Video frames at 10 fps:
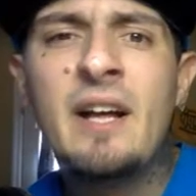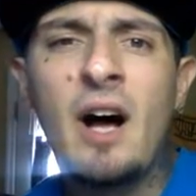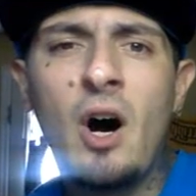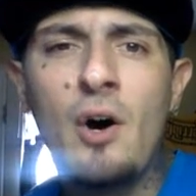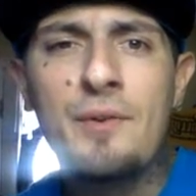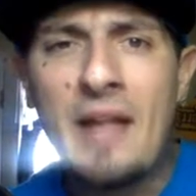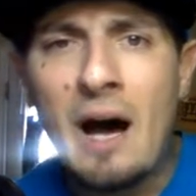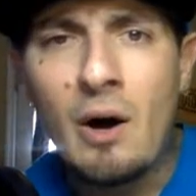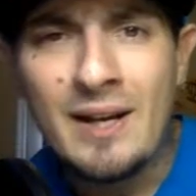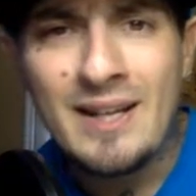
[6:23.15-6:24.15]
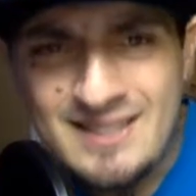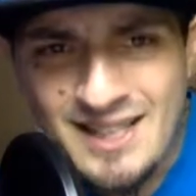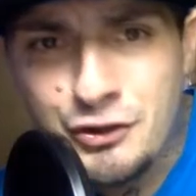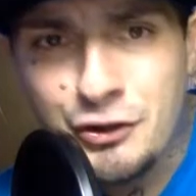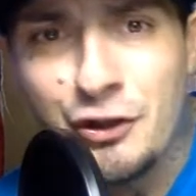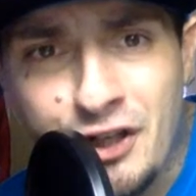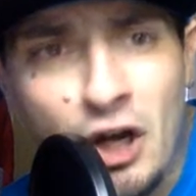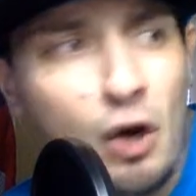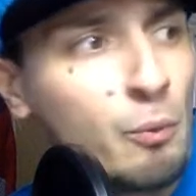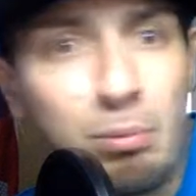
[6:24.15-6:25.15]
Oh, now he says you're going to
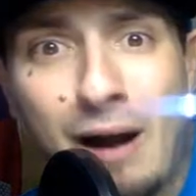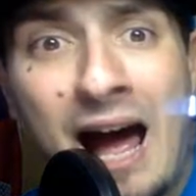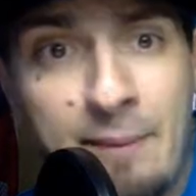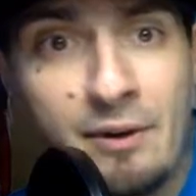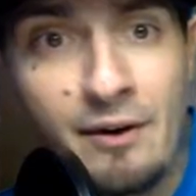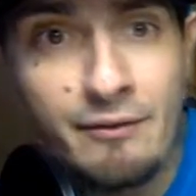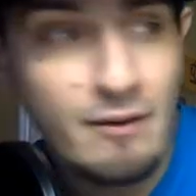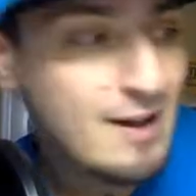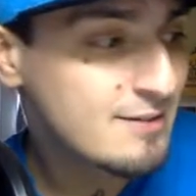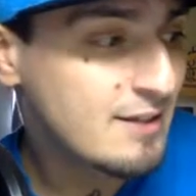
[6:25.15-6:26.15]
go bribe your friends.